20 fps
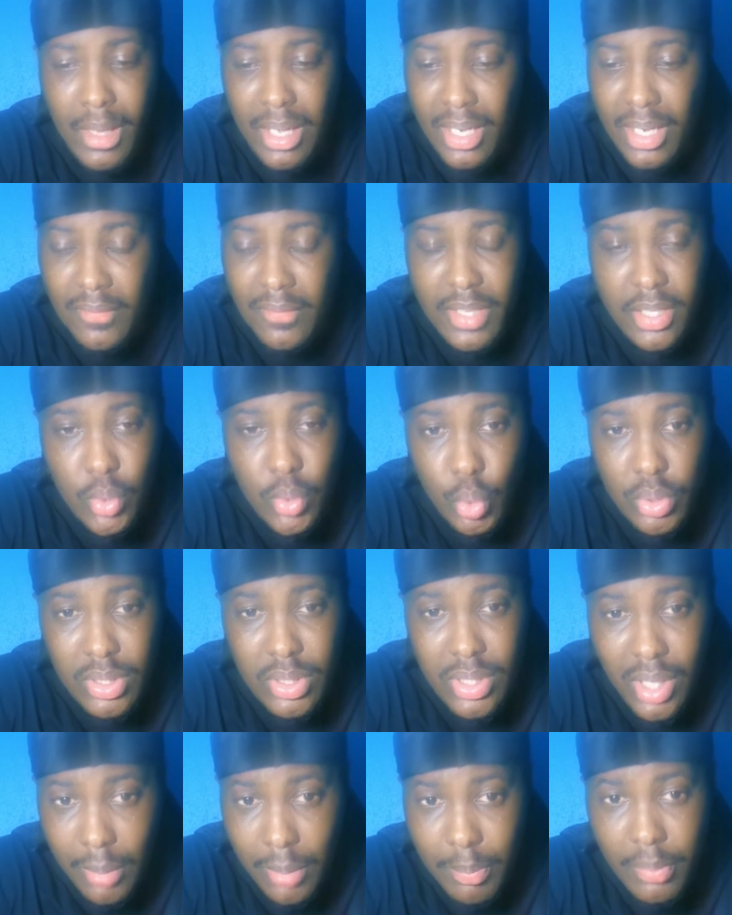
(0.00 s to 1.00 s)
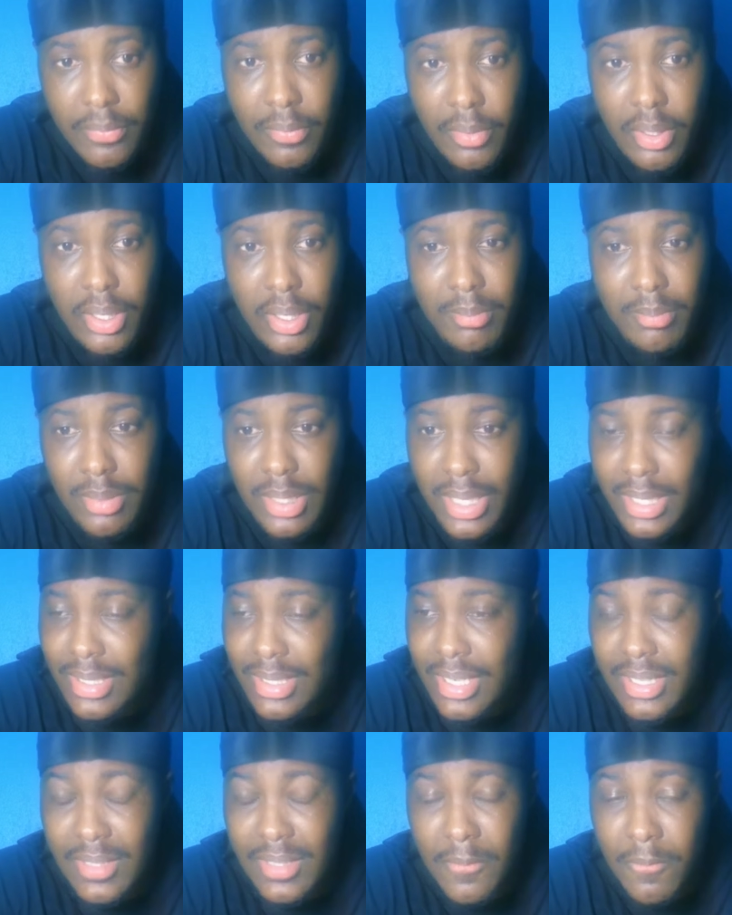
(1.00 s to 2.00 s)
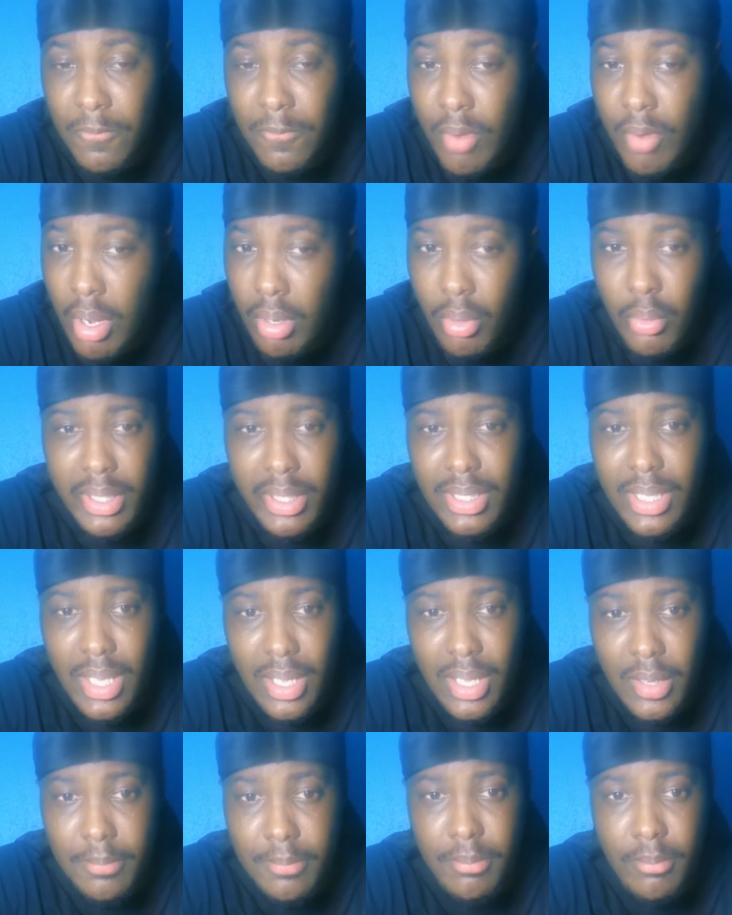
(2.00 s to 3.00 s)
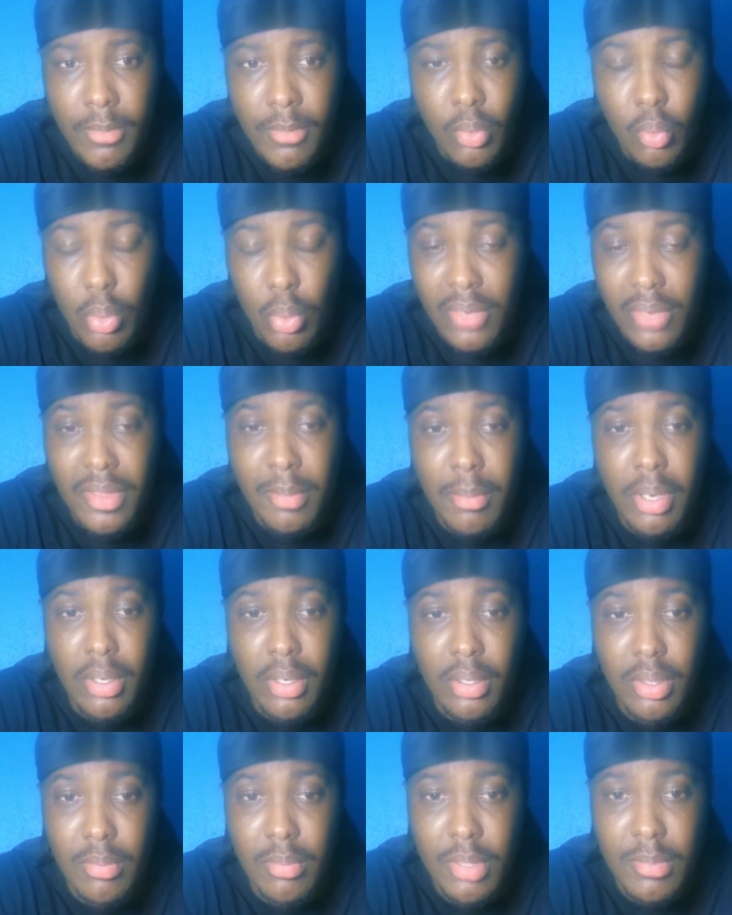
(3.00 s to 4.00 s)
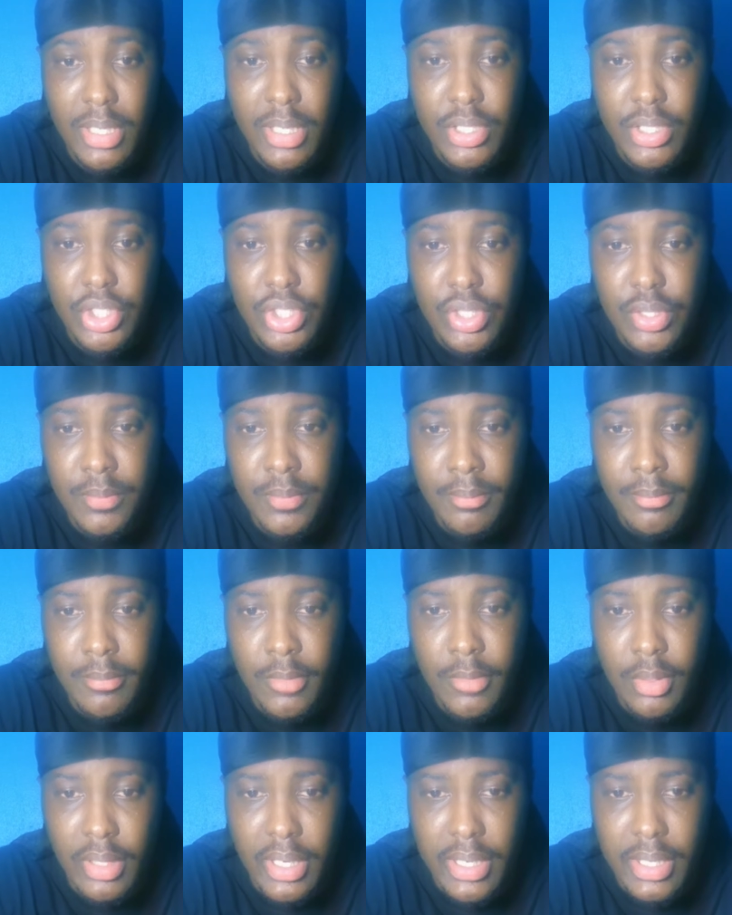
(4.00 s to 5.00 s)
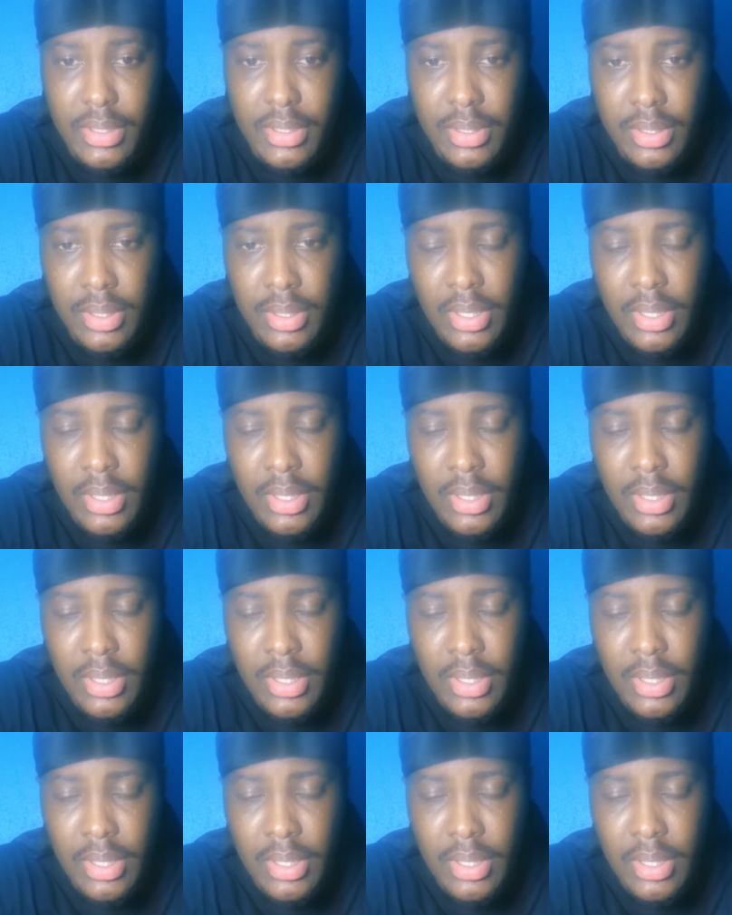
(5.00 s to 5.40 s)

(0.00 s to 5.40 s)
And if they do not perform, I think the following game, one of them are going to be benched, right?